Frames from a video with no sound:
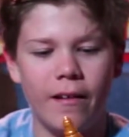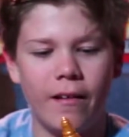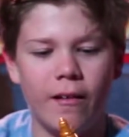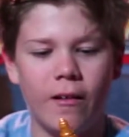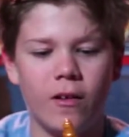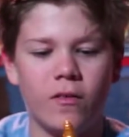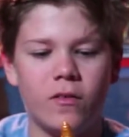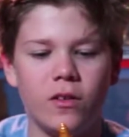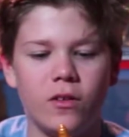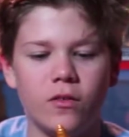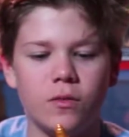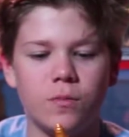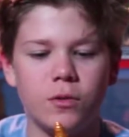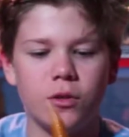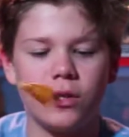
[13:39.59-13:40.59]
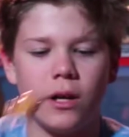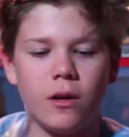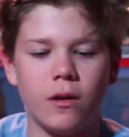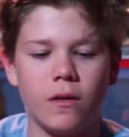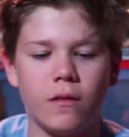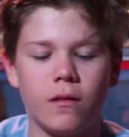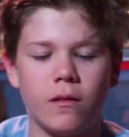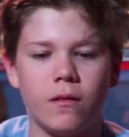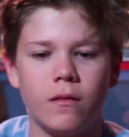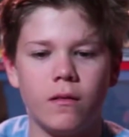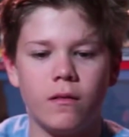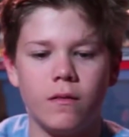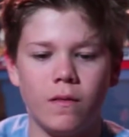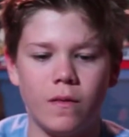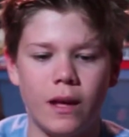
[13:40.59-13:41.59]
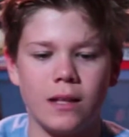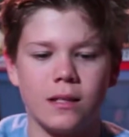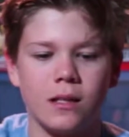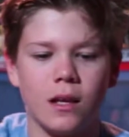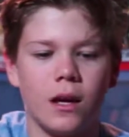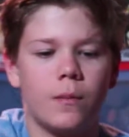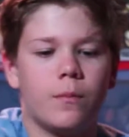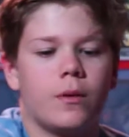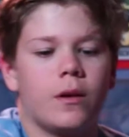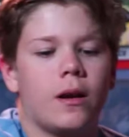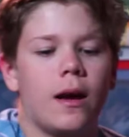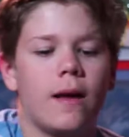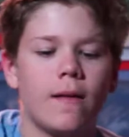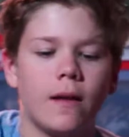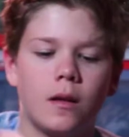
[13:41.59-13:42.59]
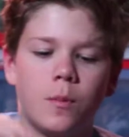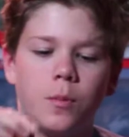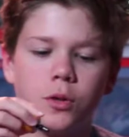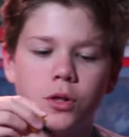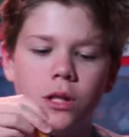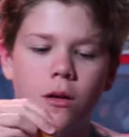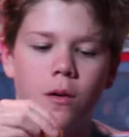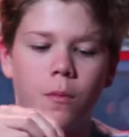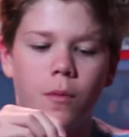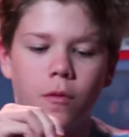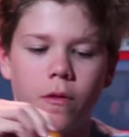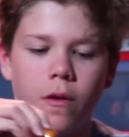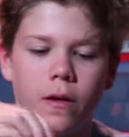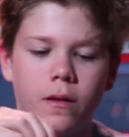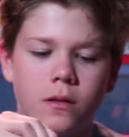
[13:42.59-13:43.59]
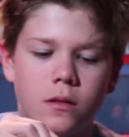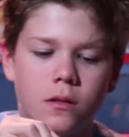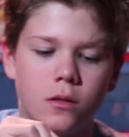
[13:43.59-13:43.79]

All you have to do is push down on that side, but I like to push down on both sides.